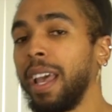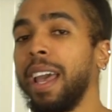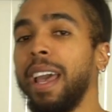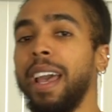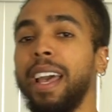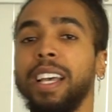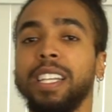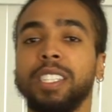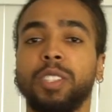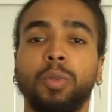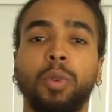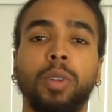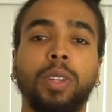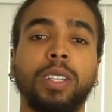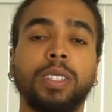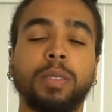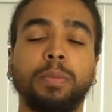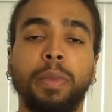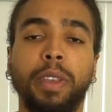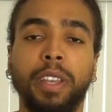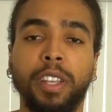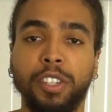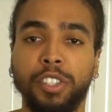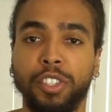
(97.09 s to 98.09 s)
as well as
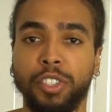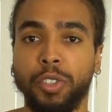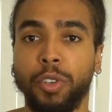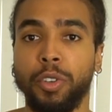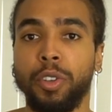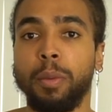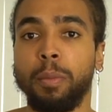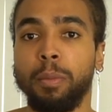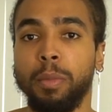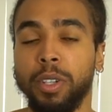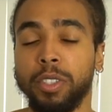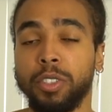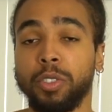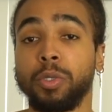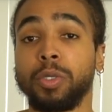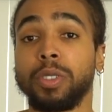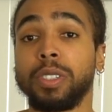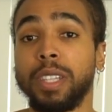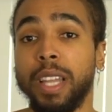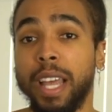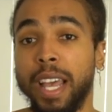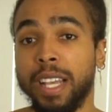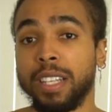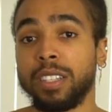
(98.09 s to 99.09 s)
making sure your muscles
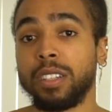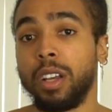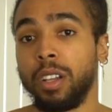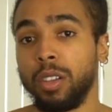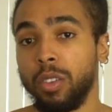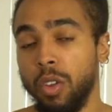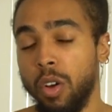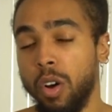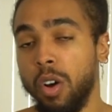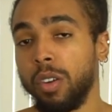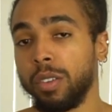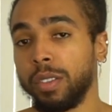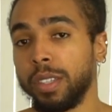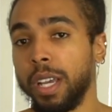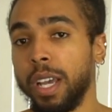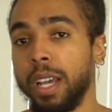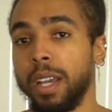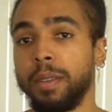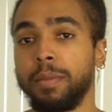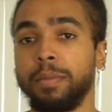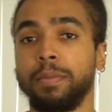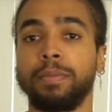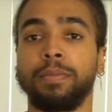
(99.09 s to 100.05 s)
last a long time.